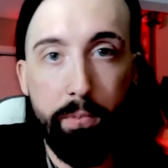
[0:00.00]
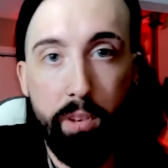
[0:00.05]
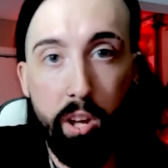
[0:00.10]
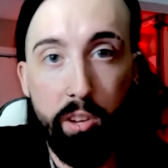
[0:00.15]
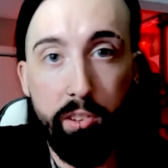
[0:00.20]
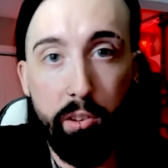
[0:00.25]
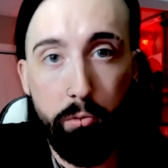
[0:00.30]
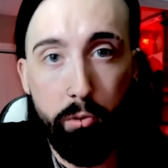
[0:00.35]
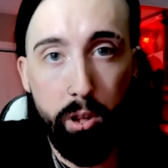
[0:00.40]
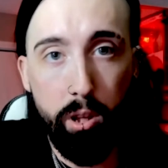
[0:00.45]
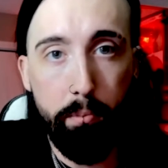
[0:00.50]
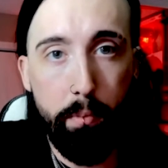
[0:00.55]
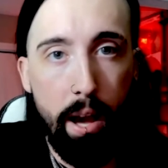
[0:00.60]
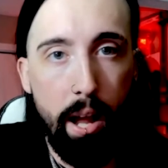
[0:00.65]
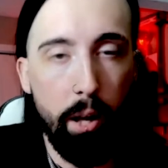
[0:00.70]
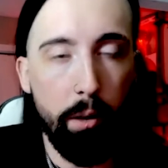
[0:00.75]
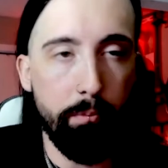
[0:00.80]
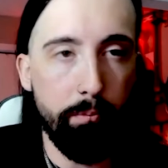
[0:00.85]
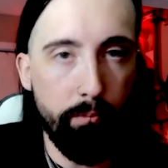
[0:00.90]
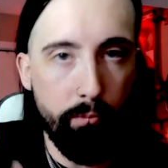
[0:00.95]
Doesn't really
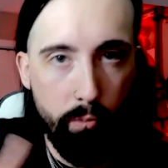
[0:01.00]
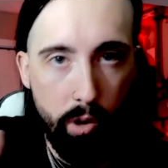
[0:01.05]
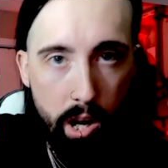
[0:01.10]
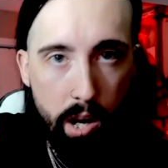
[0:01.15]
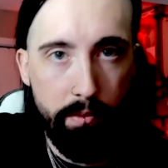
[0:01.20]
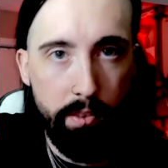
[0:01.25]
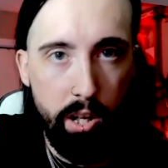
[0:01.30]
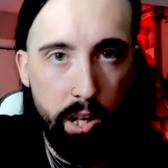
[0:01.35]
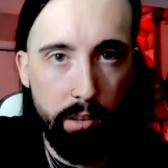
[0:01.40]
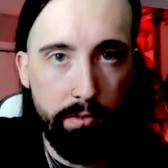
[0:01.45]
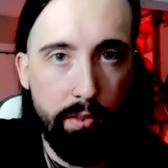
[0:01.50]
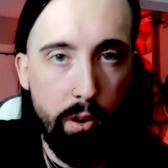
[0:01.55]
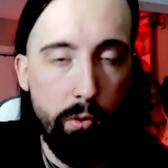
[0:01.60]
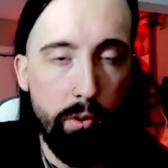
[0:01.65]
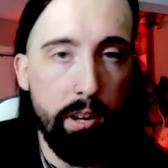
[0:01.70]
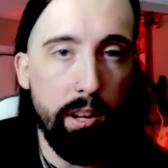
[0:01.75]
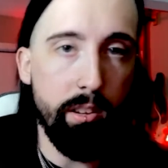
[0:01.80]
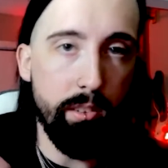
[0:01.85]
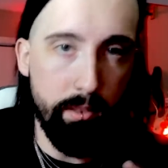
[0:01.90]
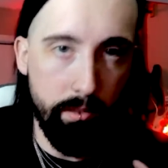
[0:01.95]
matter. Whatever your
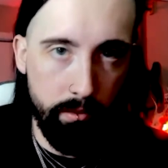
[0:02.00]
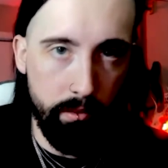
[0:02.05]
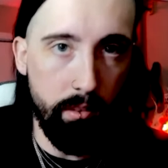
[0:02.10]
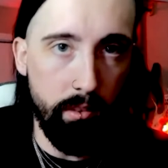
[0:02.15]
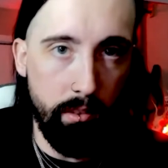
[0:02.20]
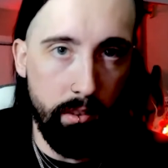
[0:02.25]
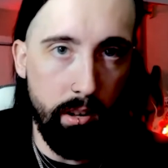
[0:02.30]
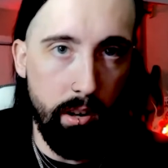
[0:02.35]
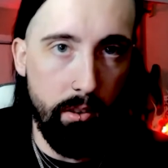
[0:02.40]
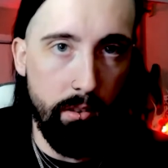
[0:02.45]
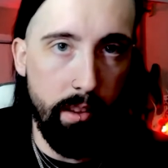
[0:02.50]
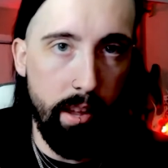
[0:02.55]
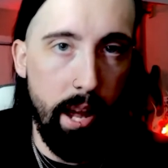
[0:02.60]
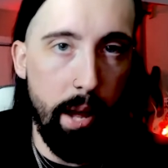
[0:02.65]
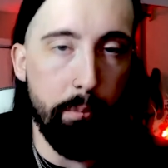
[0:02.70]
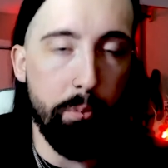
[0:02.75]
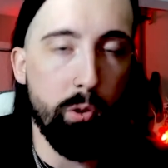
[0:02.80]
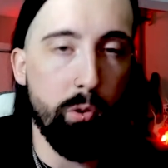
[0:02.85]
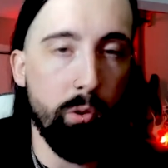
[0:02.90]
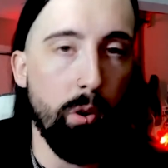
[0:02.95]
phone is, go to the
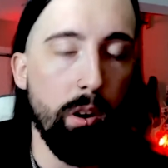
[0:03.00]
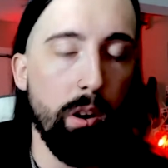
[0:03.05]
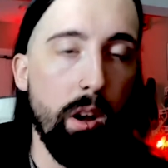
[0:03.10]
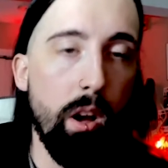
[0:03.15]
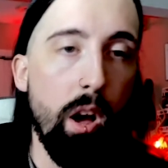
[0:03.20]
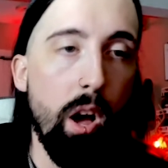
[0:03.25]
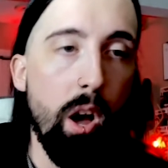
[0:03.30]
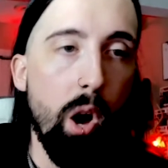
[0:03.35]
App Store.